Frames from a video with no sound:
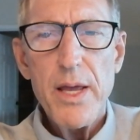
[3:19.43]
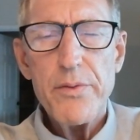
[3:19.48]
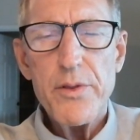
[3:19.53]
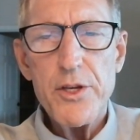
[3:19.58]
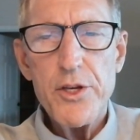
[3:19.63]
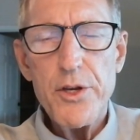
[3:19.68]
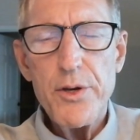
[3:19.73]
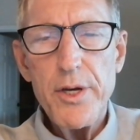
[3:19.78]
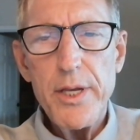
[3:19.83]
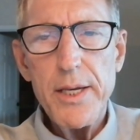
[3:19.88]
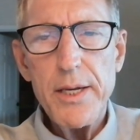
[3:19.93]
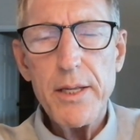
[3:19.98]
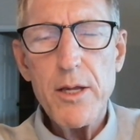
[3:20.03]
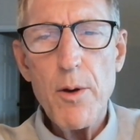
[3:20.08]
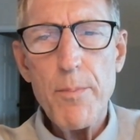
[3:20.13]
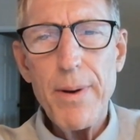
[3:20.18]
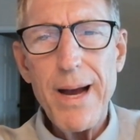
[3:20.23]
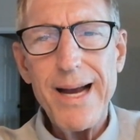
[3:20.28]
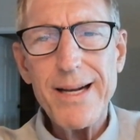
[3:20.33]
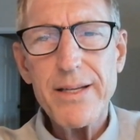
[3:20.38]
that you need to go
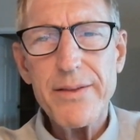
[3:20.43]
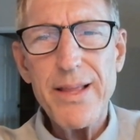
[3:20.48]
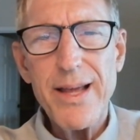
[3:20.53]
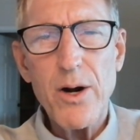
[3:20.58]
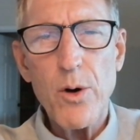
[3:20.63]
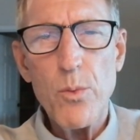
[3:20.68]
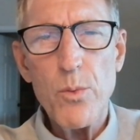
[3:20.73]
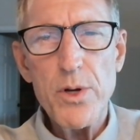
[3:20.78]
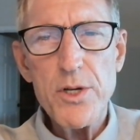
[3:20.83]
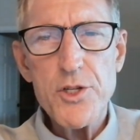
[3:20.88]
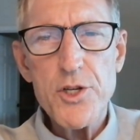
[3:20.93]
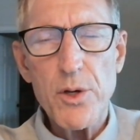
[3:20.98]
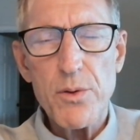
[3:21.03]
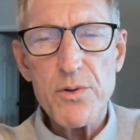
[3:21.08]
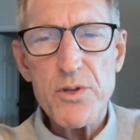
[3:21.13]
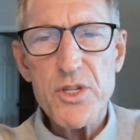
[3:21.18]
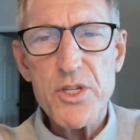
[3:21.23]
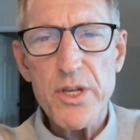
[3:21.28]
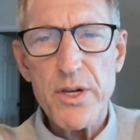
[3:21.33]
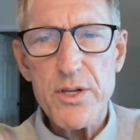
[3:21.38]
back to that
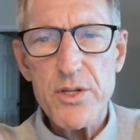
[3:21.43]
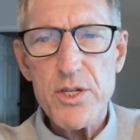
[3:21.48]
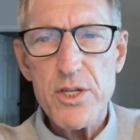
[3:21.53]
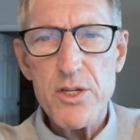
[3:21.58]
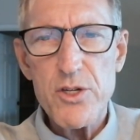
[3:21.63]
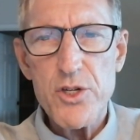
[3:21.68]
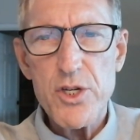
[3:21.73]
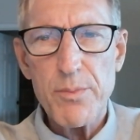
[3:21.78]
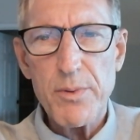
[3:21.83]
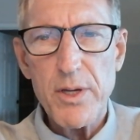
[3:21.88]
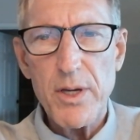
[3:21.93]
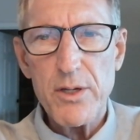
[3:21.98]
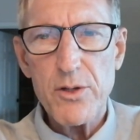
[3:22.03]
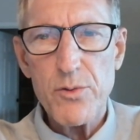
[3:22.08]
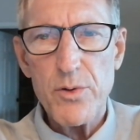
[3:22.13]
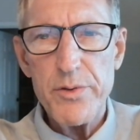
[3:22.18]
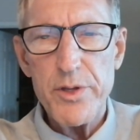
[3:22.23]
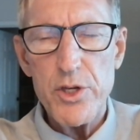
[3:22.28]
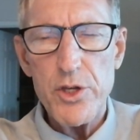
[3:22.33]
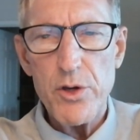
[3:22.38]
original citizenship
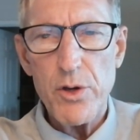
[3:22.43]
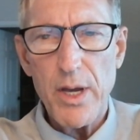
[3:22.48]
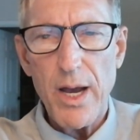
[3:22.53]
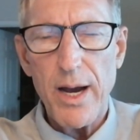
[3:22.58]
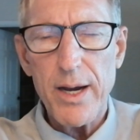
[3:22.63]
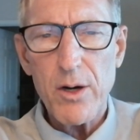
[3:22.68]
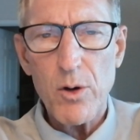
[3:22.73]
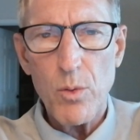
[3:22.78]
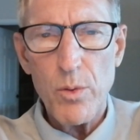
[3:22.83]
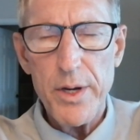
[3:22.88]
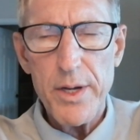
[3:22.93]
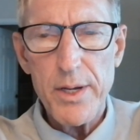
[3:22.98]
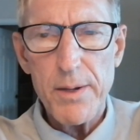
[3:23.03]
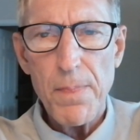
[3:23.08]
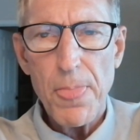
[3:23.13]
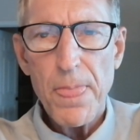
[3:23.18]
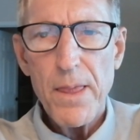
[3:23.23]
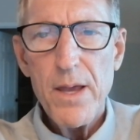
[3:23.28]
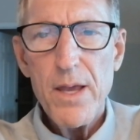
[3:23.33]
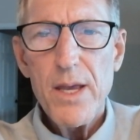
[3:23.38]
country that you got
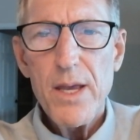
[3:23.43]
quick,